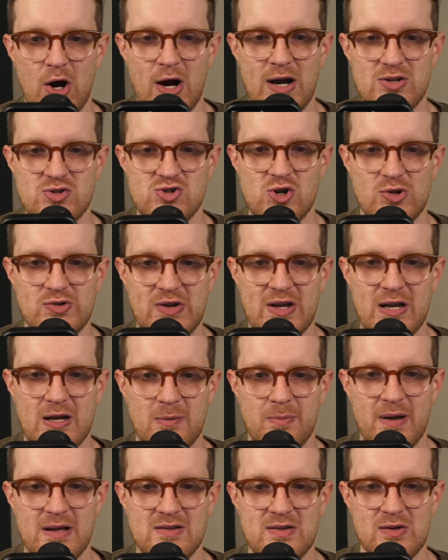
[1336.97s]
All right,
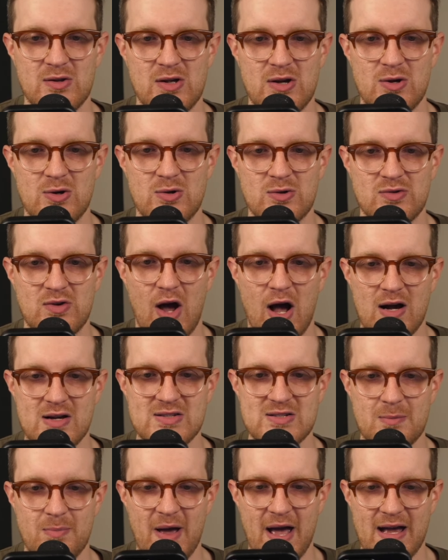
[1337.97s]
Joltik, Pentilil,
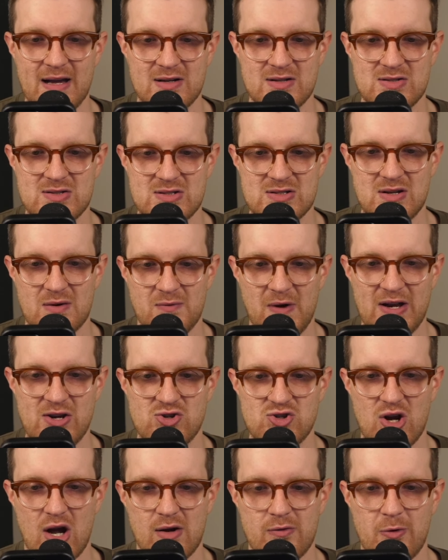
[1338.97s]
Toxapex,
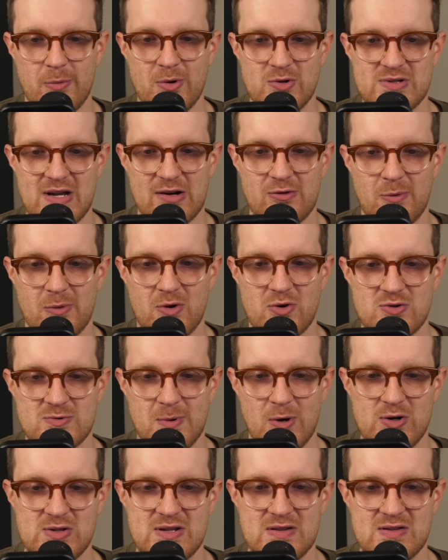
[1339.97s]
Venoshock for your opponent's active Pokemon's
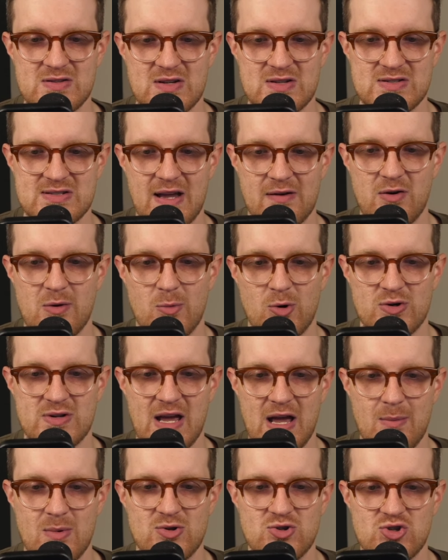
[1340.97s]
poison. This does 70 more
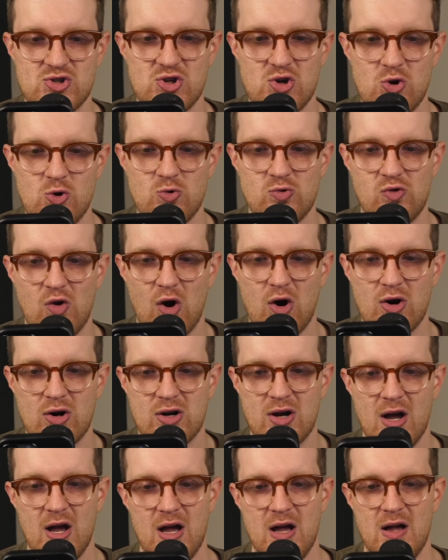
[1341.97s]
damage. 2
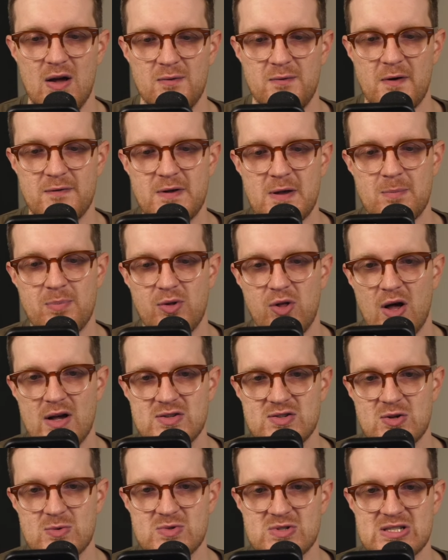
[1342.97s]
dark, 50
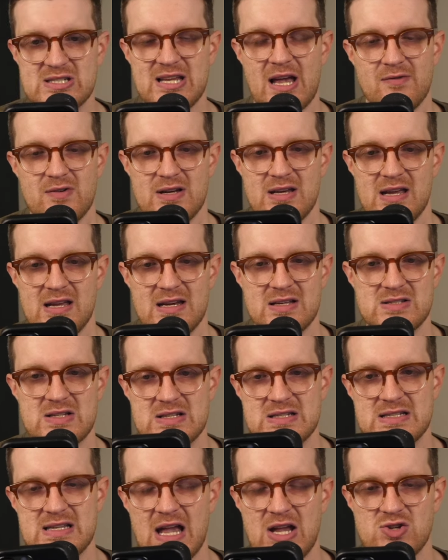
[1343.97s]
plus, so 70. It is
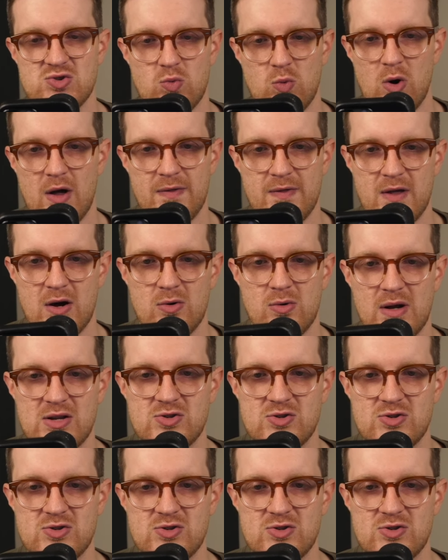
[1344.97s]
a stage 1, though.